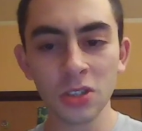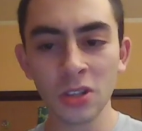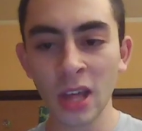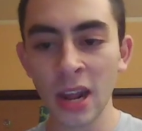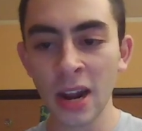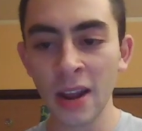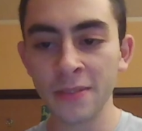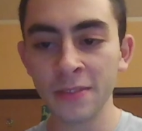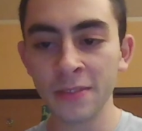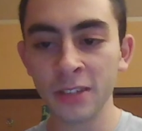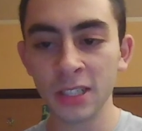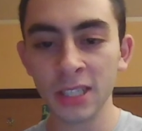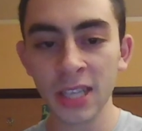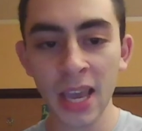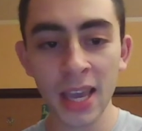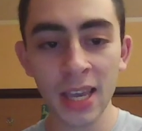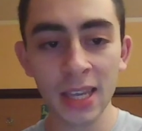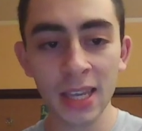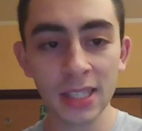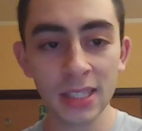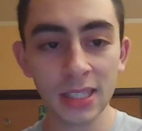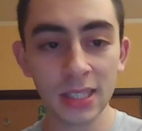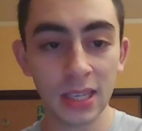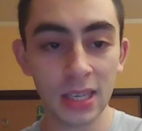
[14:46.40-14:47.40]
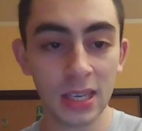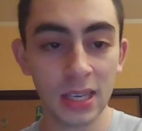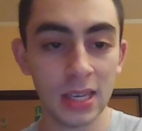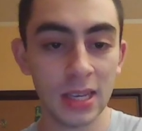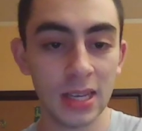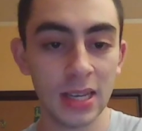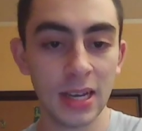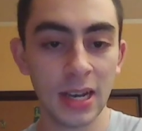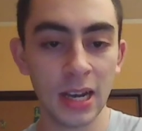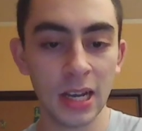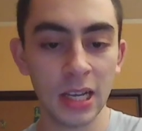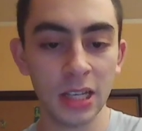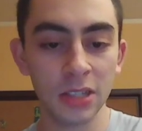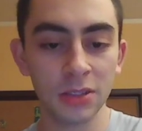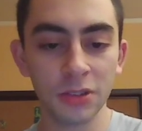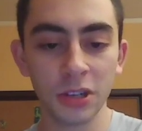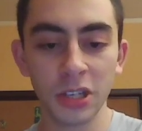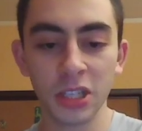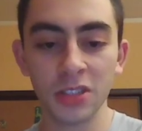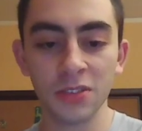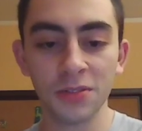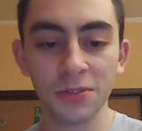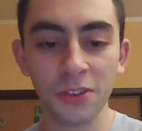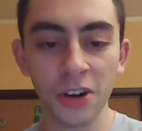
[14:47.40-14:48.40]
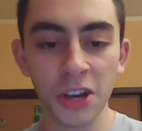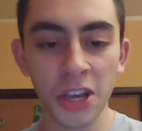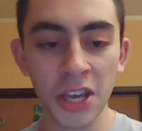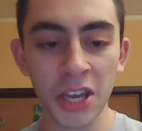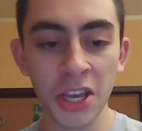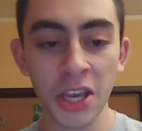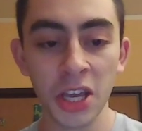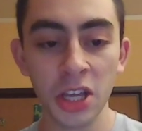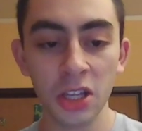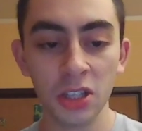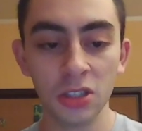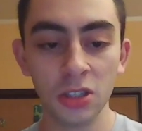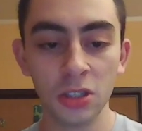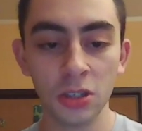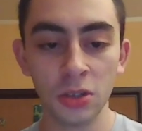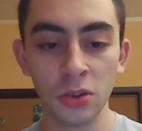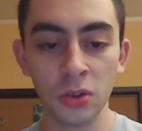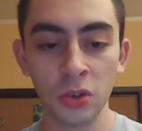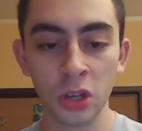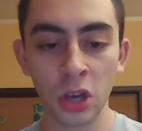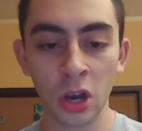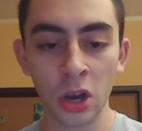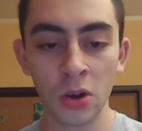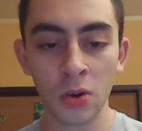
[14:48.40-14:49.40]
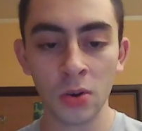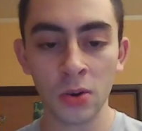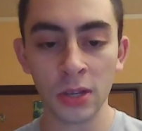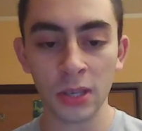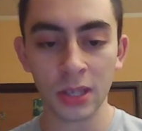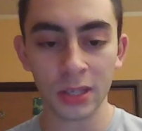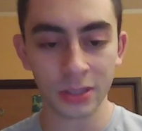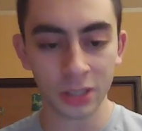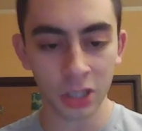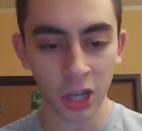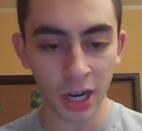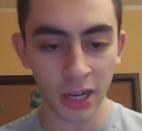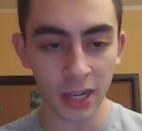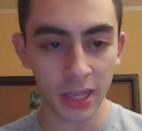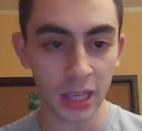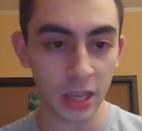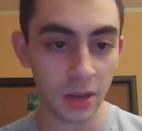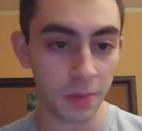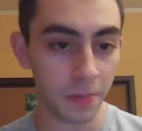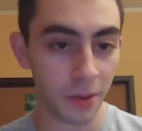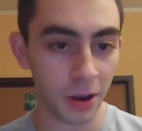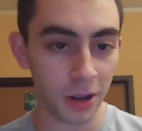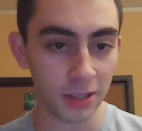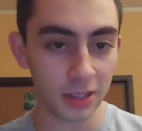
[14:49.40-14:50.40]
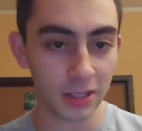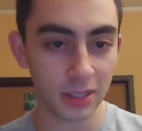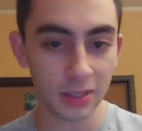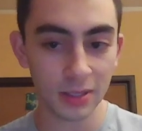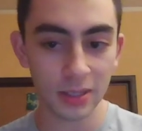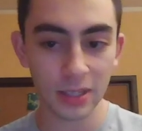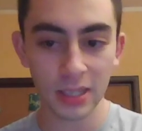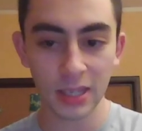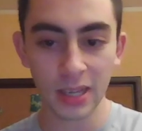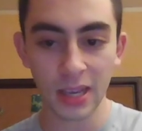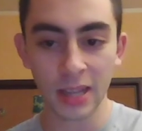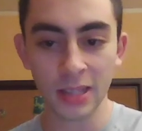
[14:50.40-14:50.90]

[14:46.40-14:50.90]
so that after takes, his rook is free to go try to eat pawns.